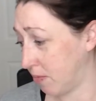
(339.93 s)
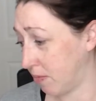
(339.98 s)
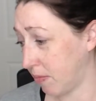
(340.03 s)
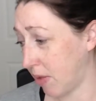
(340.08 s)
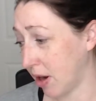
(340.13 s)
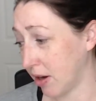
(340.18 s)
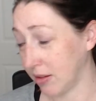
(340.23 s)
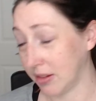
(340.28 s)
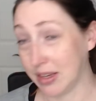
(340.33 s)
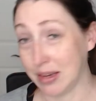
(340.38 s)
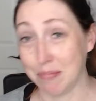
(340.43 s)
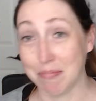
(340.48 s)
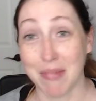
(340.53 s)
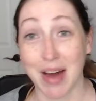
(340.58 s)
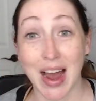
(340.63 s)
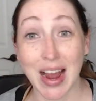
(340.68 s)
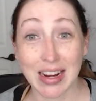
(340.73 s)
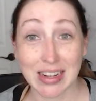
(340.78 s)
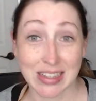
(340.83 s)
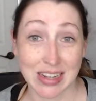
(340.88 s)
partly
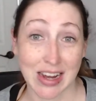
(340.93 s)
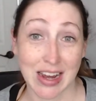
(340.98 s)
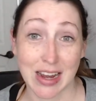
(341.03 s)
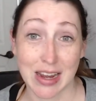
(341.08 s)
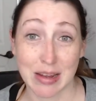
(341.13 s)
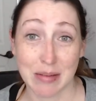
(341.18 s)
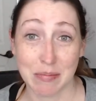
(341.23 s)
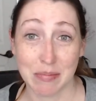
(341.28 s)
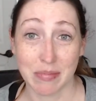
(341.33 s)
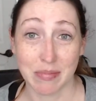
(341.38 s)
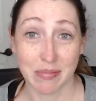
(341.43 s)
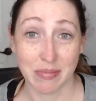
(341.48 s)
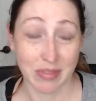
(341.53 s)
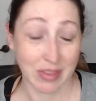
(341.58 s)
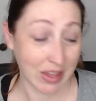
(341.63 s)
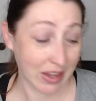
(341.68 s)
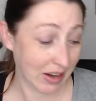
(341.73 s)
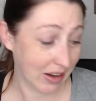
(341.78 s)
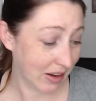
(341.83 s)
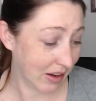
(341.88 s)
my time
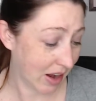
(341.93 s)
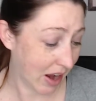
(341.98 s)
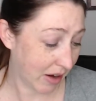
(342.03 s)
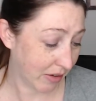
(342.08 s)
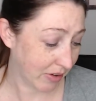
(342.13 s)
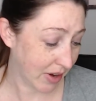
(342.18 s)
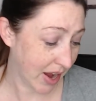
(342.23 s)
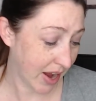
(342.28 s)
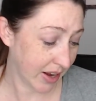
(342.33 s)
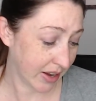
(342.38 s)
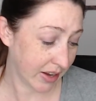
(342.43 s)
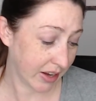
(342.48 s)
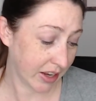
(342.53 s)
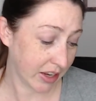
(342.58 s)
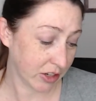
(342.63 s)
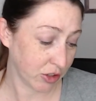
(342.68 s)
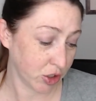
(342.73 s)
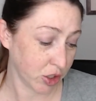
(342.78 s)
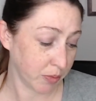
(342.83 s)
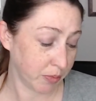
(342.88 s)
that I had to
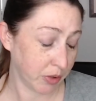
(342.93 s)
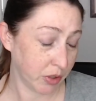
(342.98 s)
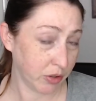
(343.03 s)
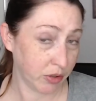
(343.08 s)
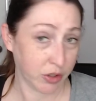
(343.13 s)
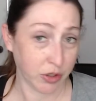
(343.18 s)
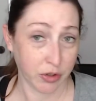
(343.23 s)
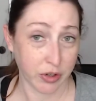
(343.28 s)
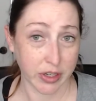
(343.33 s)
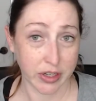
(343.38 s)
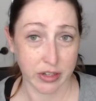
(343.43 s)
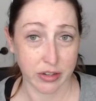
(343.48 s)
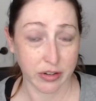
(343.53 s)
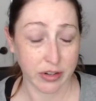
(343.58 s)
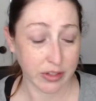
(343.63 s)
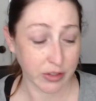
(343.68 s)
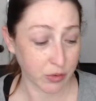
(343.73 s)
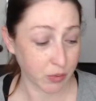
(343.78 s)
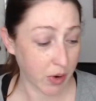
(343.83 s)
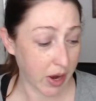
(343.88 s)
contribute to it
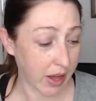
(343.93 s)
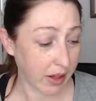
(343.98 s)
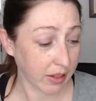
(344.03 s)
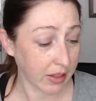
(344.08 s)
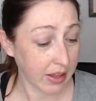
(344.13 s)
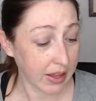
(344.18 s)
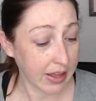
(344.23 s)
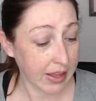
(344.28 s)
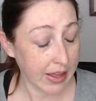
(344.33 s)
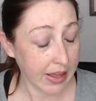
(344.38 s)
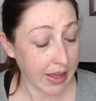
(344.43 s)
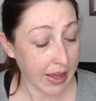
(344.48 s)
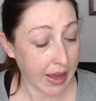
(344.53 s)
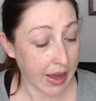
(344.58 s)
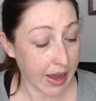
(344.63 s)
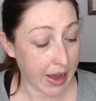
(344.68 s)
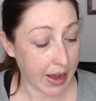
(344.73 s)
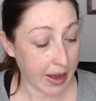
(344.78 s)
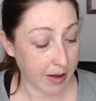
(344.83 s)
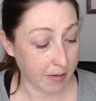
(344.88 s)
as well.
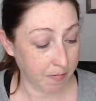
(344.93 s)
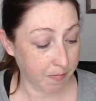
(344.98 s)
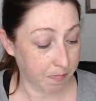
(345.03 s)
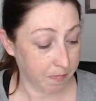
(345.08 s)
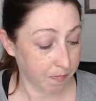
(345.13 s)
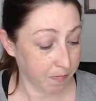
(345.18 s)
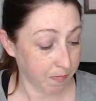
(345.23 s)
Um,